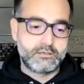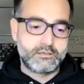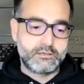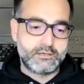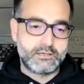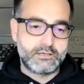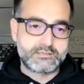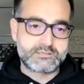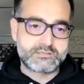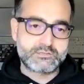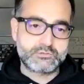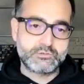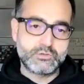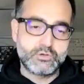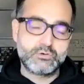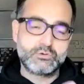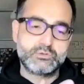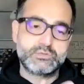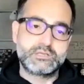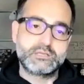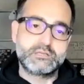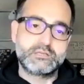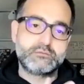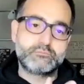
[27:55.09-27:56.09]
And
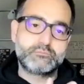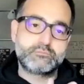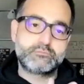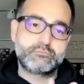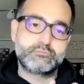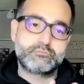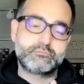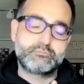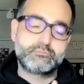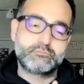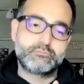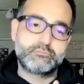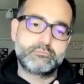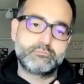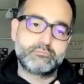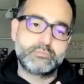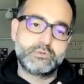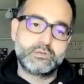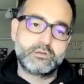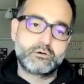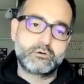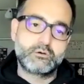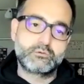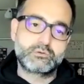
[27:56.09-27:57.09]
slowly,
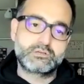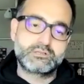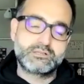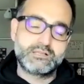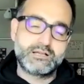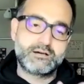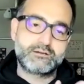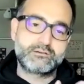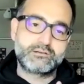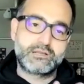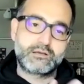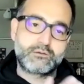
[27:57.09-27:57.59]
cloud